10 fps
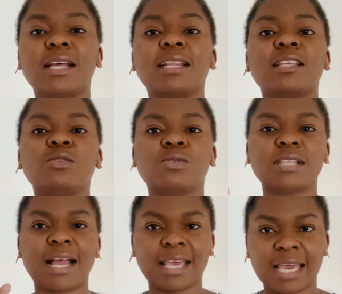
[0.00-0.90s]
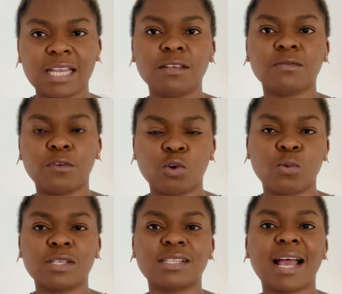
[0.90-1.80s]
and then you'll start gaining
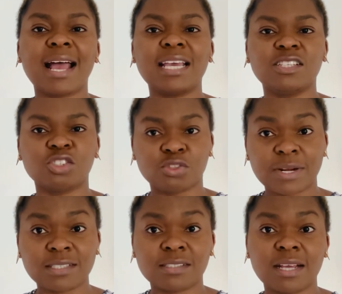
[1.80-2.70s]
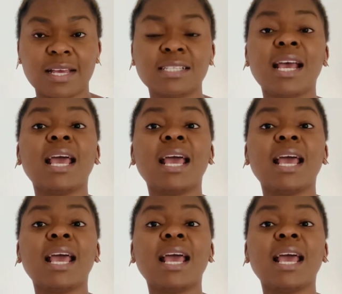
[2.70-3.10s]
followers that are interested